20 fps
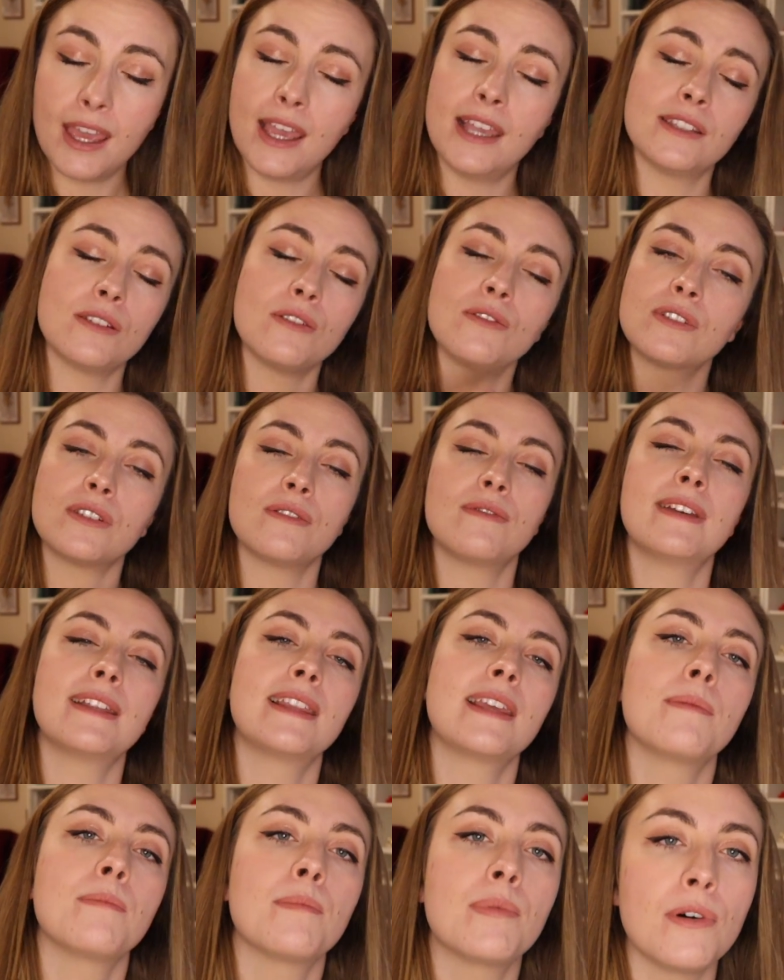It's also
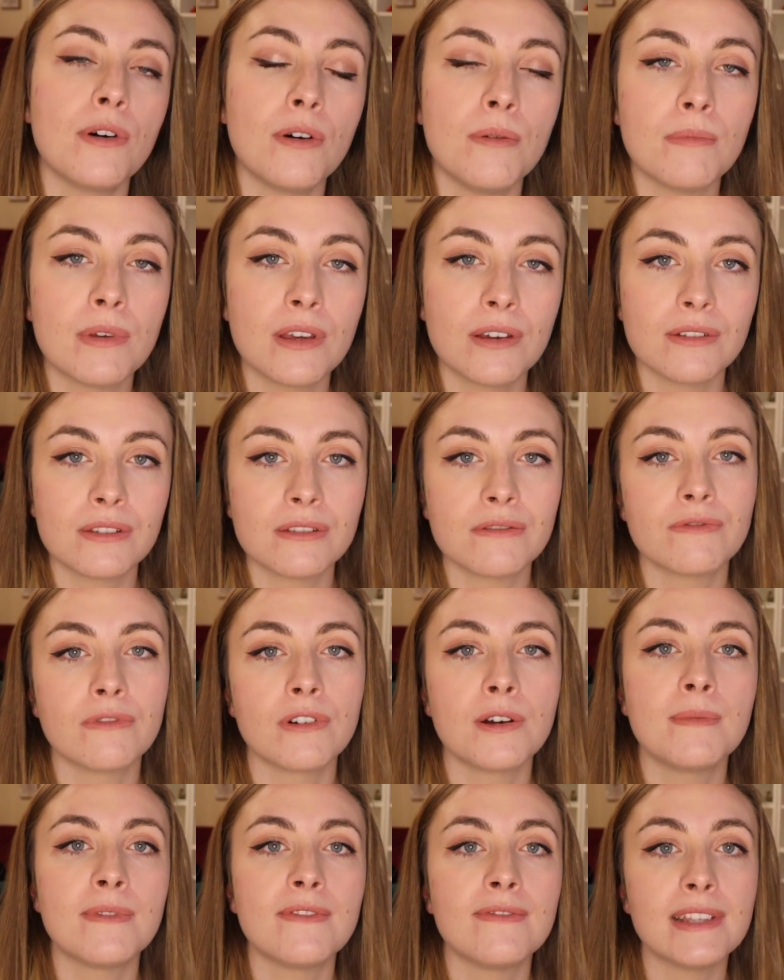really important because of
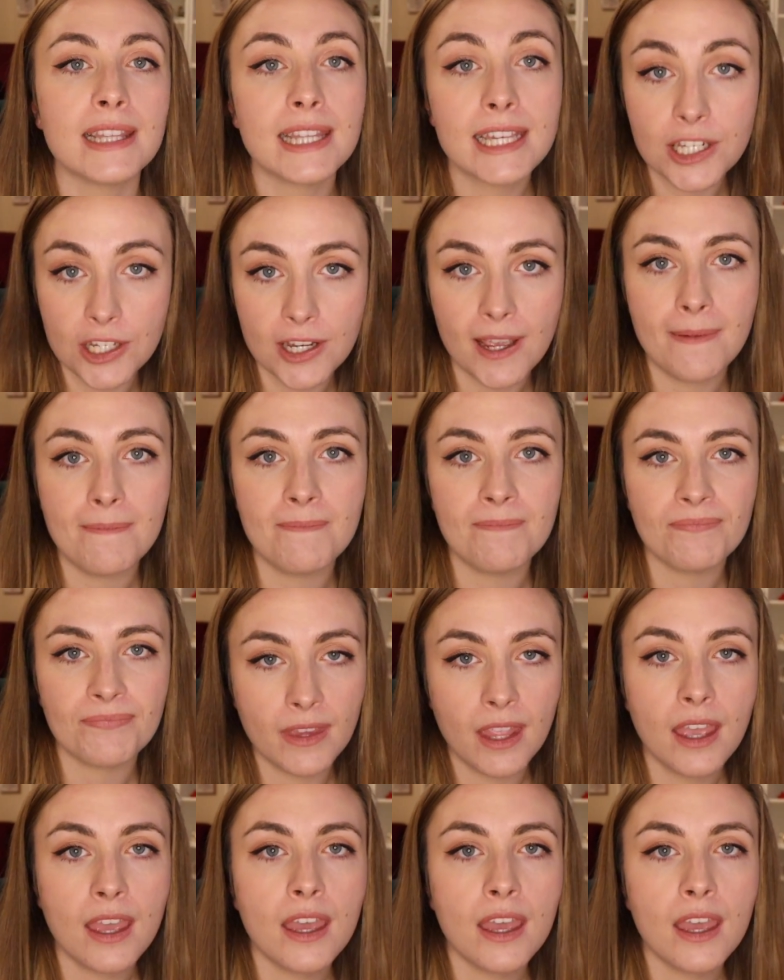Roman religion.